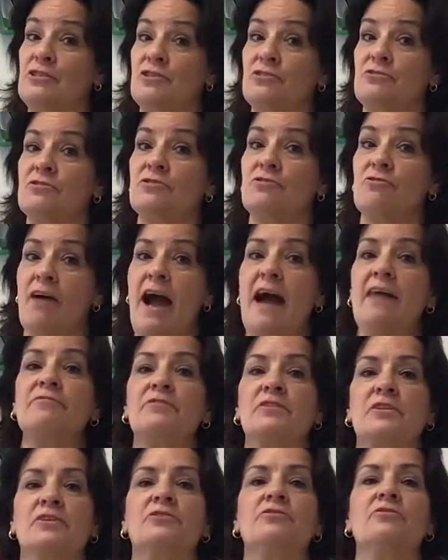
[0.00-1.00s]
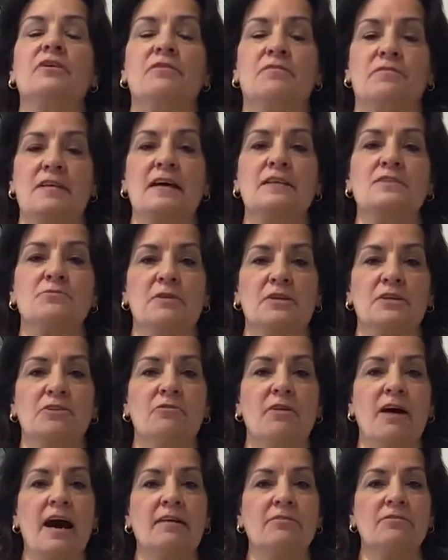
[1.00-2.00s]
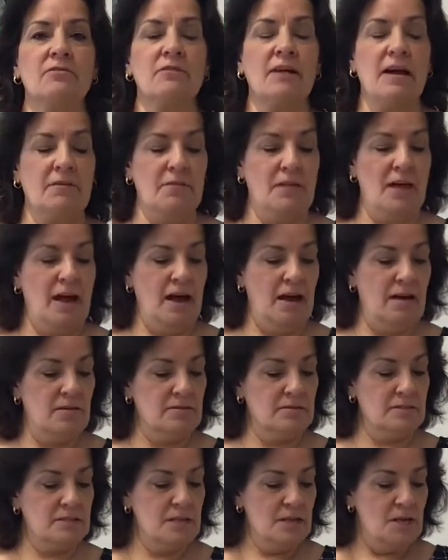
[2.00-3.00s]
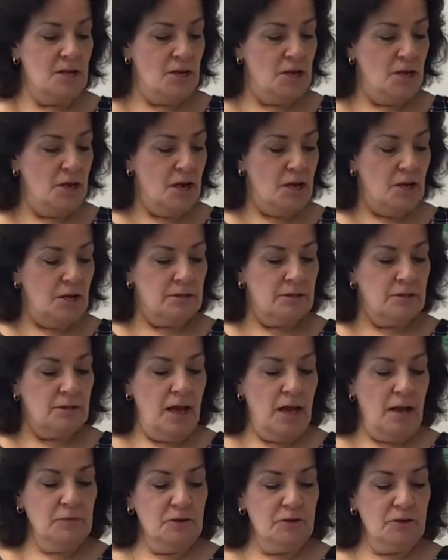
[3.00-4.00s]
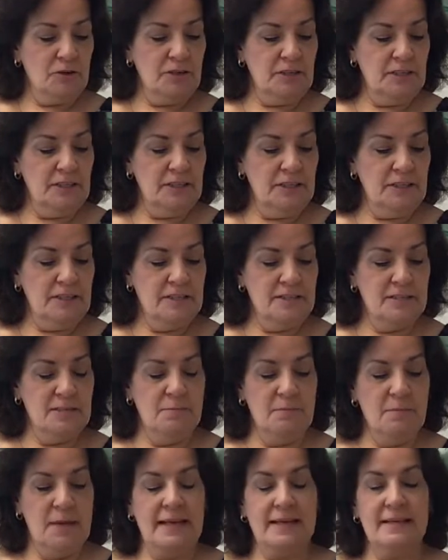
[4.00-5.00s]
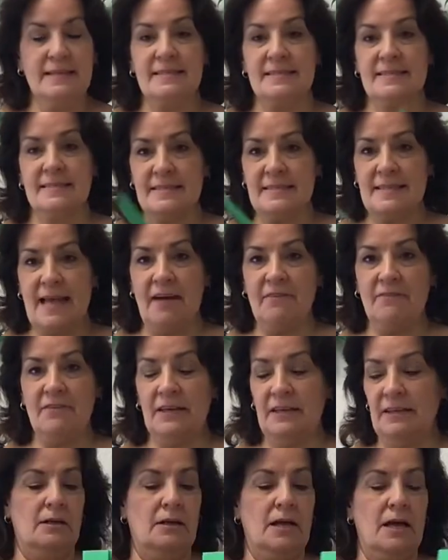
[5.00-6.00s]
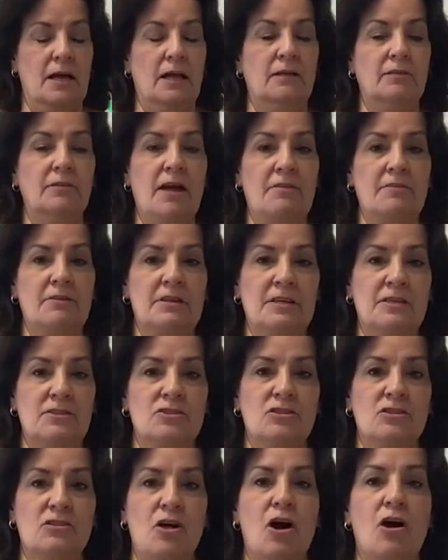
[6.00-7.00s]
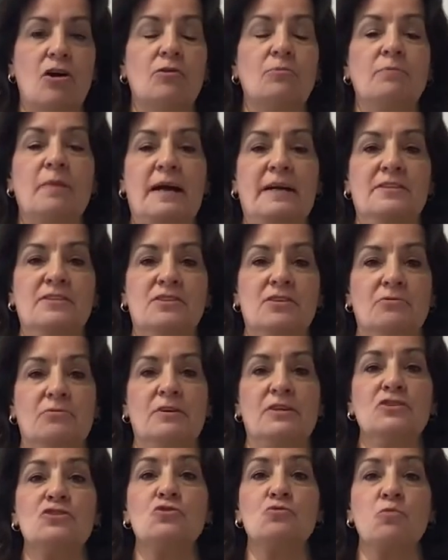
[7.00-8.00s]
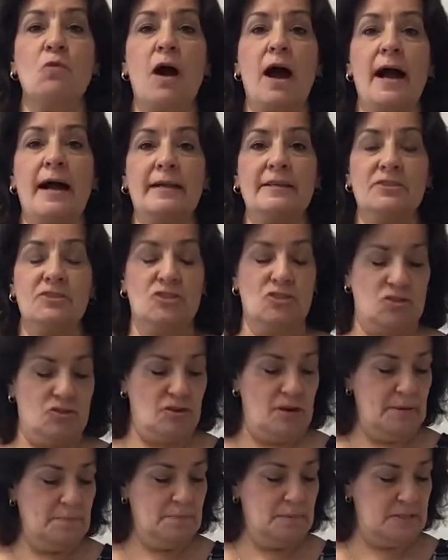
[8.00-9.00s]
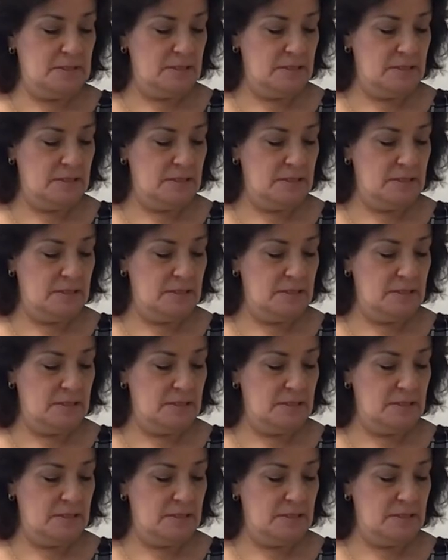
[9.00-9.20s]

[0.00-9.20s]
use craft glue if that's what you have around the house. You're going to need to make 7 11-inch long by 2-inch wide strips.